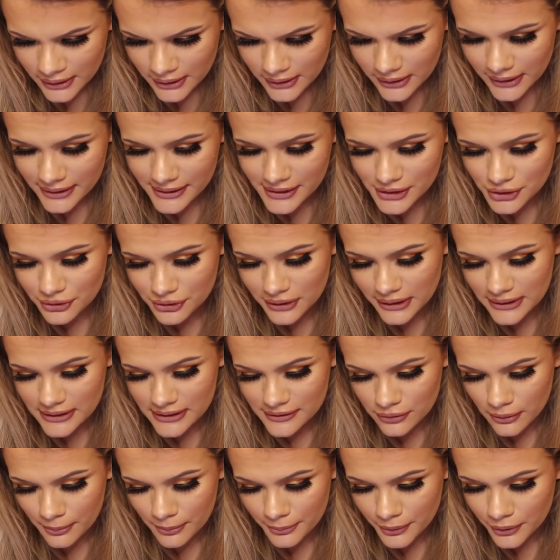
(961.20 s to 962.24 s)
Nice greetings
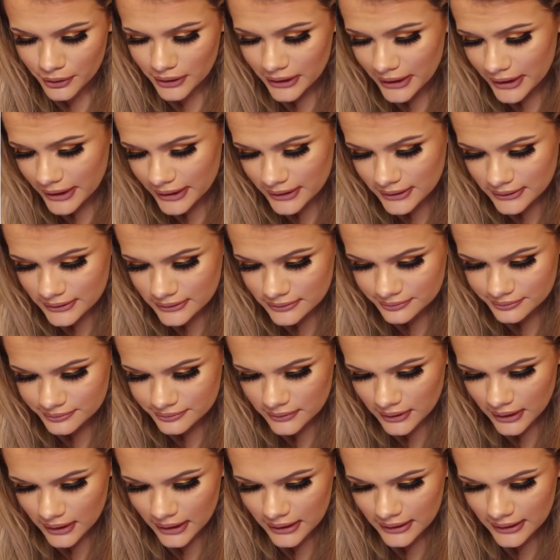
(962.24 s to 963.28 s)
from Berlin.
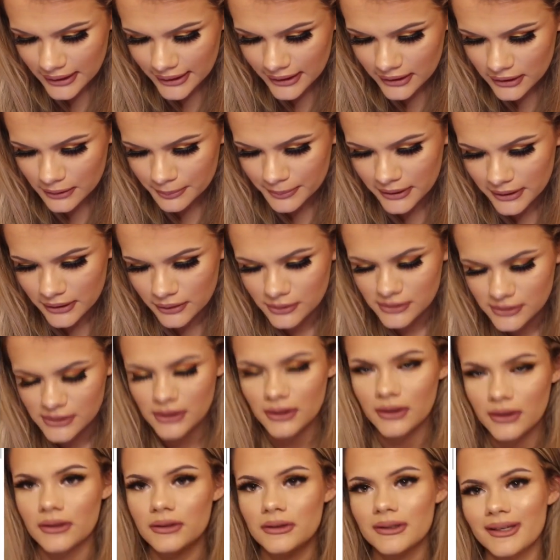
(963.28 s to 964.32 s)
I like the pillows,
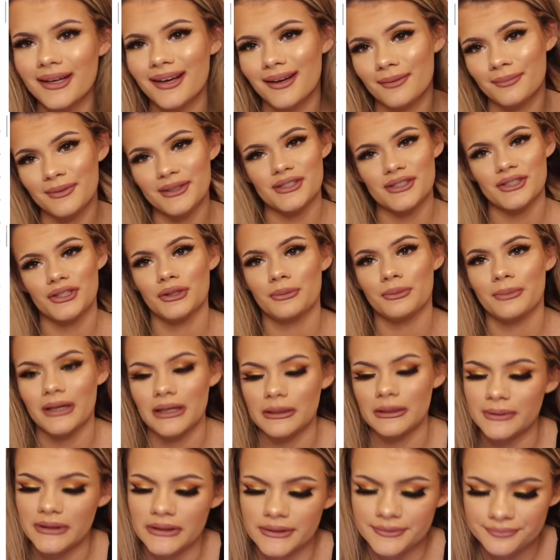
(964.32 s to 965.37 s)
lol. Yeah, me too,
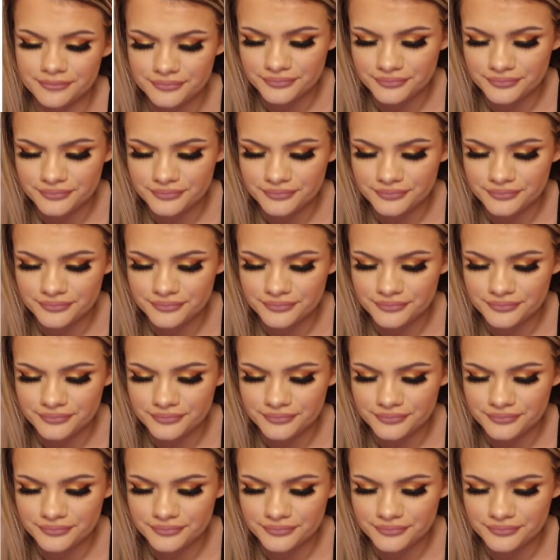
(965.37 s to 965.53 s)
baby.